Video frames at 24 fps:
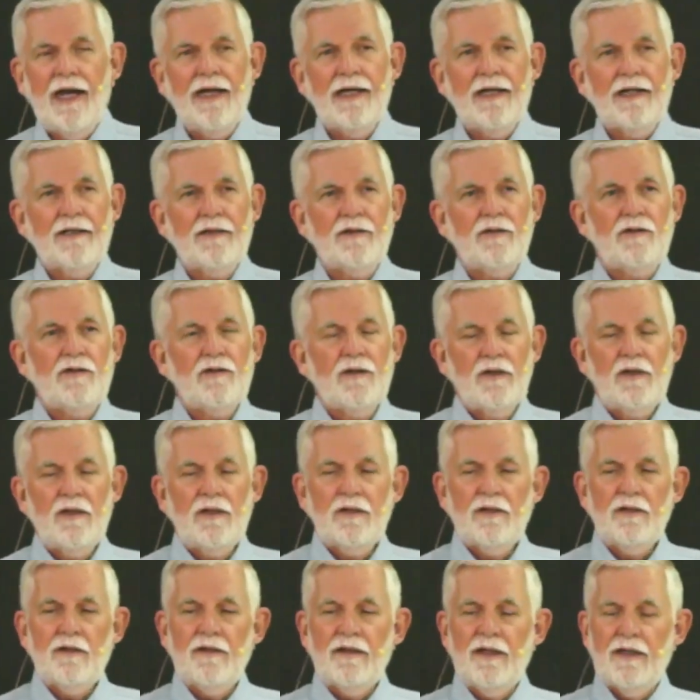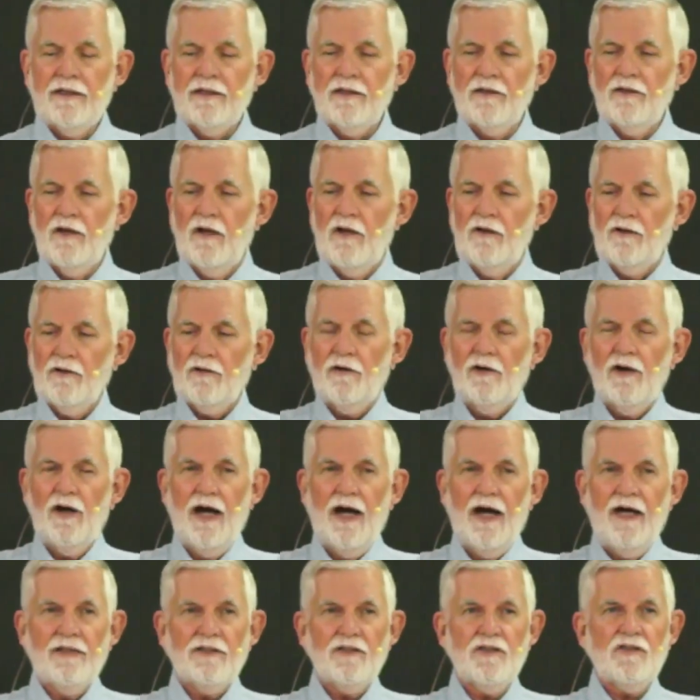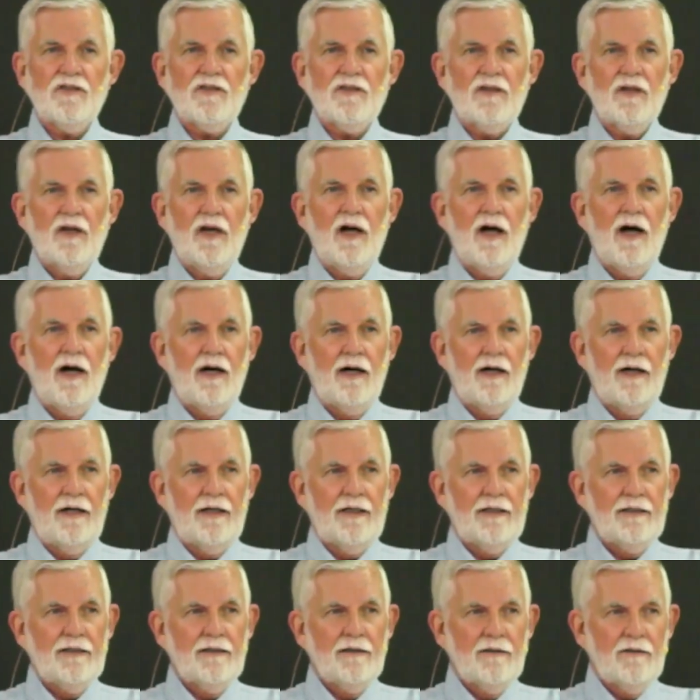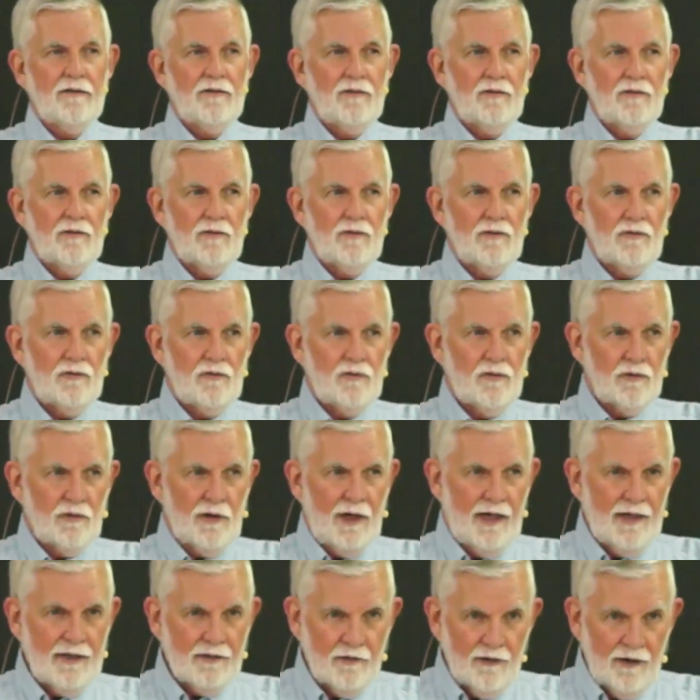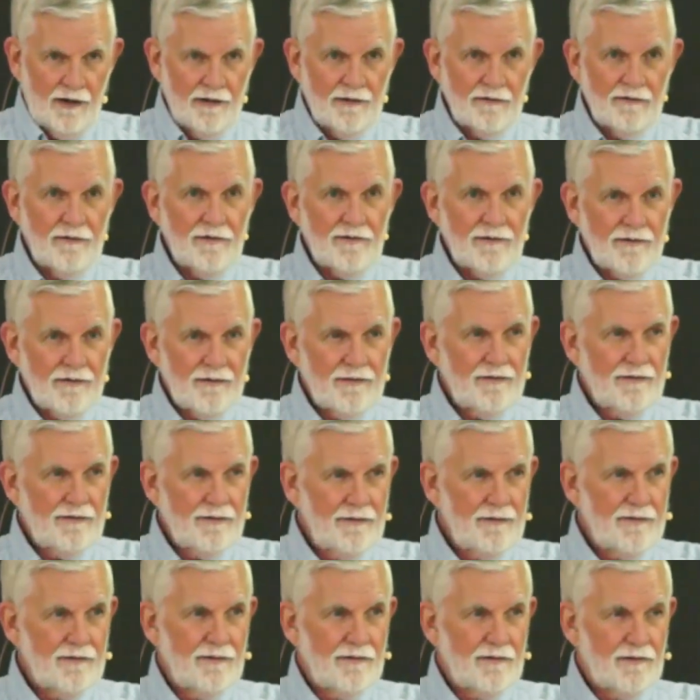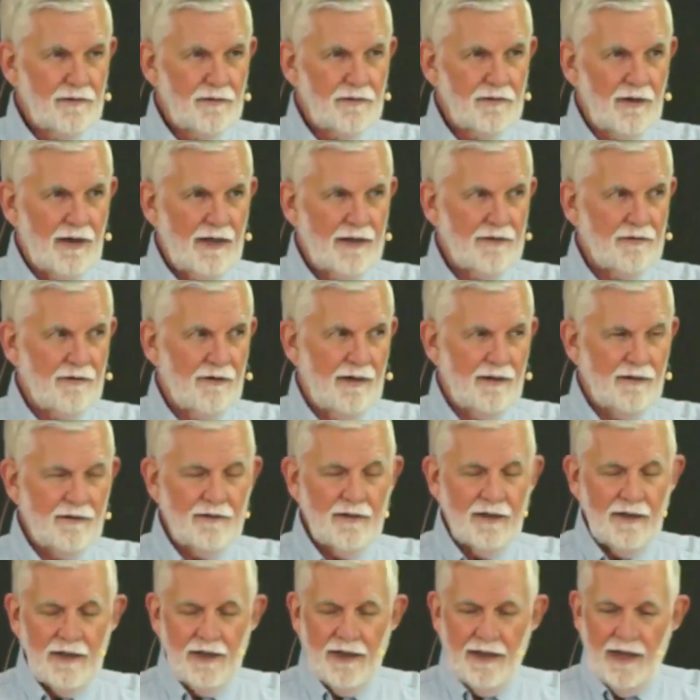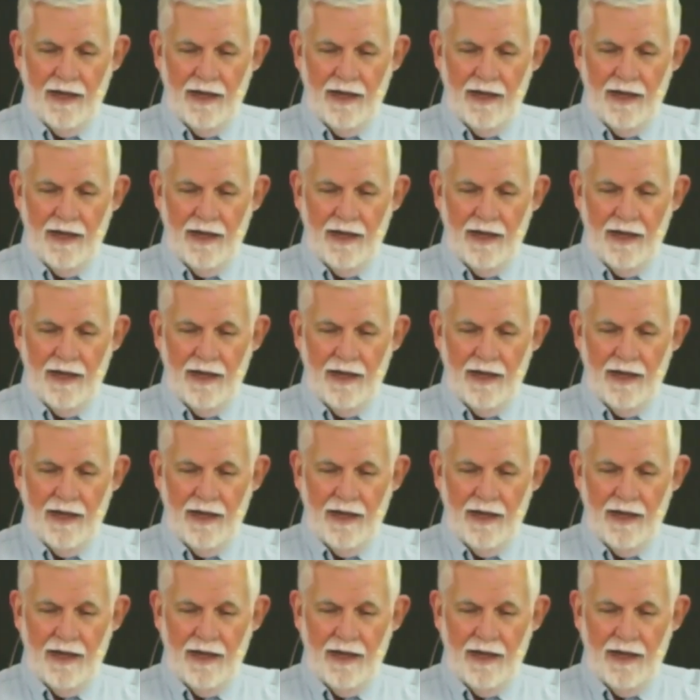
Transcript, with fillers: and they can all cross on dry ground, dry ground.